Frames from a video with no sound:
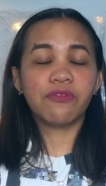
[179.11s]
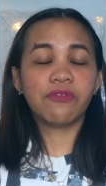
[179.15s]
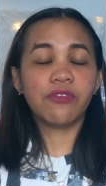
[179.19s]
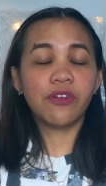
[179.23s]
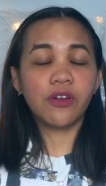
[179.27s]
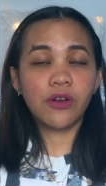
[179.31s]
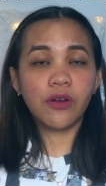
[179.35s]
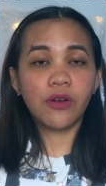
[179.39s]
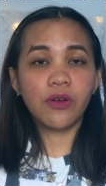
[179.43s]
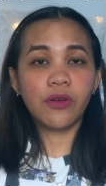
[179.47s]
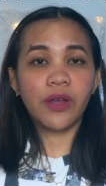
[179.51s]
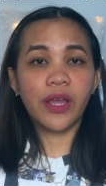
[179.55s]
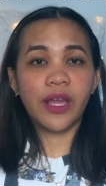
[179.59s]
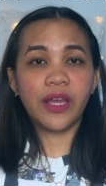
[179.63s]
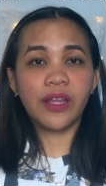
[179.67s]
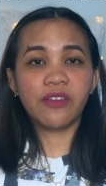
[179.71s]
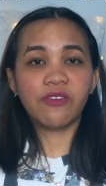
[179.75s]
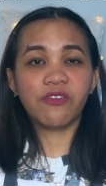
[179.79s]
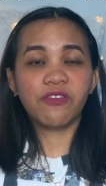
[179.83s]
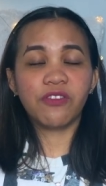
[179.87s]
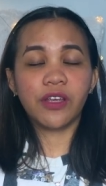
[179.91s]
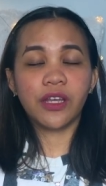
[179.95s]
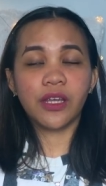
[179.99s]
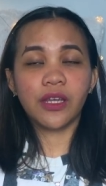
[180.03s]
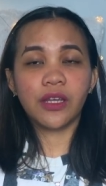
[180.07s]
photo
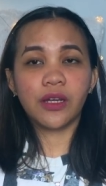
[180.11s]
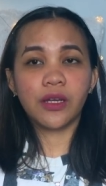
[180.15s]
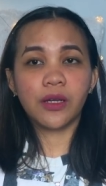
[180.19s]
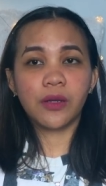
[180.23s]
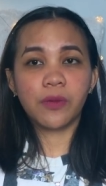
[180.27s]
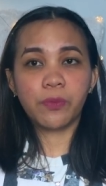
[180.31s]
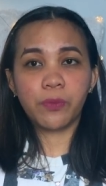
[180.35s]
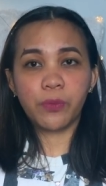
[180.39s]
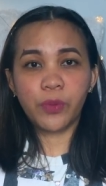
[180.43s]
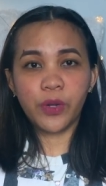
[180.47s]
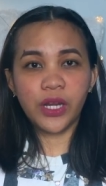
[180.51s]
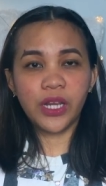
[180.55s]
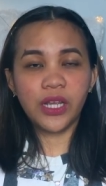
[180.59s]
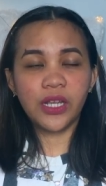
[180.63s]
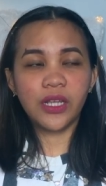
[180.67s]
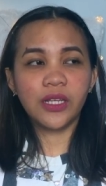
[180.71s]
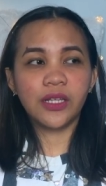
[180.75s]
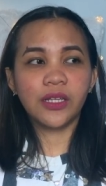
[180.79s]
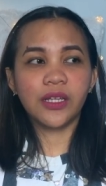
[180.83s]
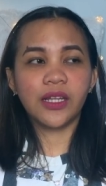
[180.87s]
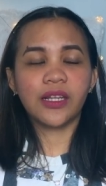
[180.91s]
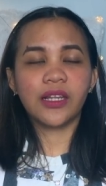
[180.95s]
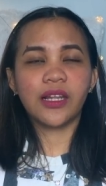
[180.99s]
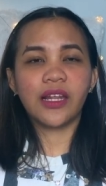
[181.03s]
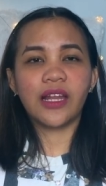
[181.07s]
and
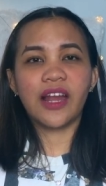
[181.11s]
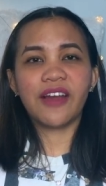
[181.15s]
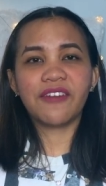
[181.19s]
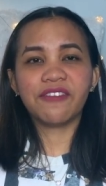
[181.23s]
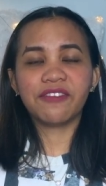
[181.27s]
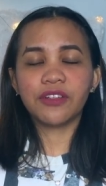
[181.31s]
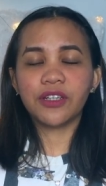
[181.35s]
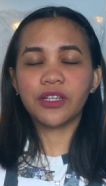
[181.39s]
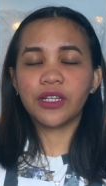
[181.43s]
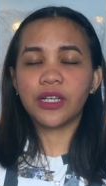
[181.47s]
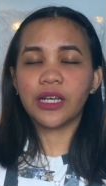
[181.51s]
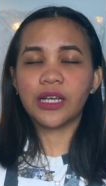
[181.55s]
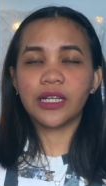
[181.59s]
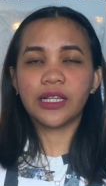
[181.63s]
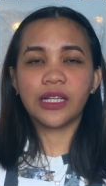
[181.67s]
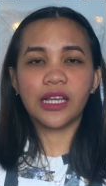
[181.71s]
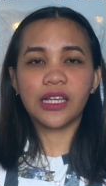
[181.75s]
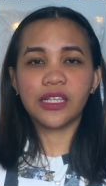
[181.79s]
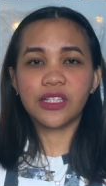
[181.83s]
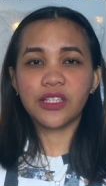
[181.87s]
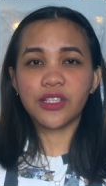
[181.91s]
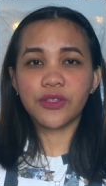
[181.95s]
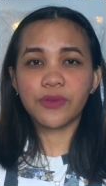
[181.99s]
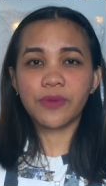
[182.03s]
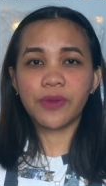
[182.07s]
fingerprint and then after that
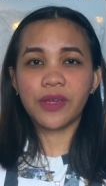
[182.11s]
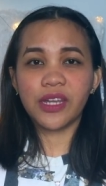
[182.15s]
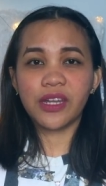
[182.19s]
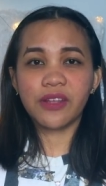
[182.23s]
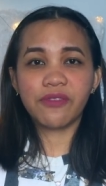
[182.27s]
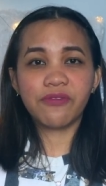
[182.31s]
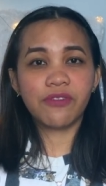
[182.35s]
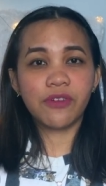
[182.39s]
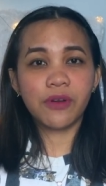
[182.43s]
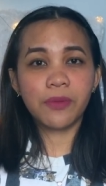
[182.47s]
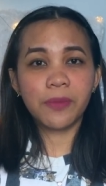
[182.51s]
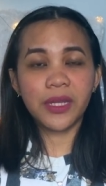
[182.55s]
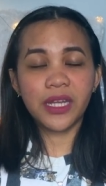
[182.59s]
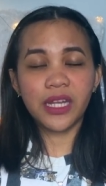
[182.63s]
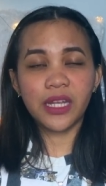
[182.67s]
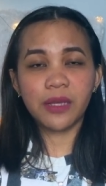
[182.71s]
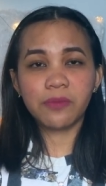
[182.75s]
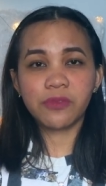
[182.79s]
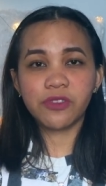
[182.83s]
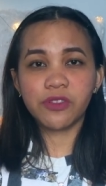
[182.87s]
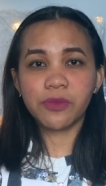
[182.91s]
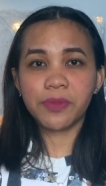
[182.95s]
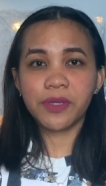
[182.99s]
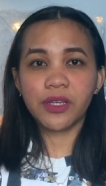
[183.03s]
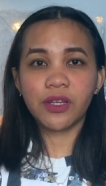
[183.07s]
I just waited for my
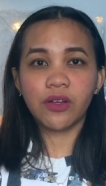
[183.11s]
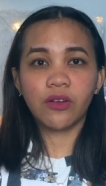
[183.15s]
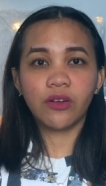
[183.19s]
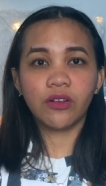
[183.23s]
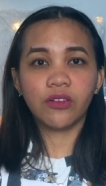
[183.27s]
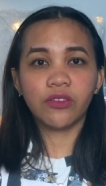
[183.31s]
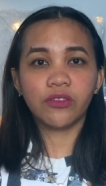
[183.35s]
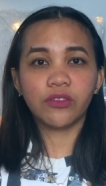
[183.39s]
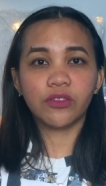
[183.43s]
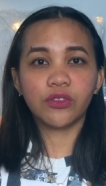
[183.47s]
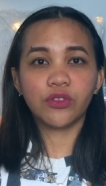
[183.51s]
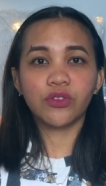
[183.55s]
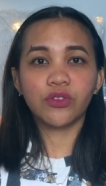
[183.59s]
name to be called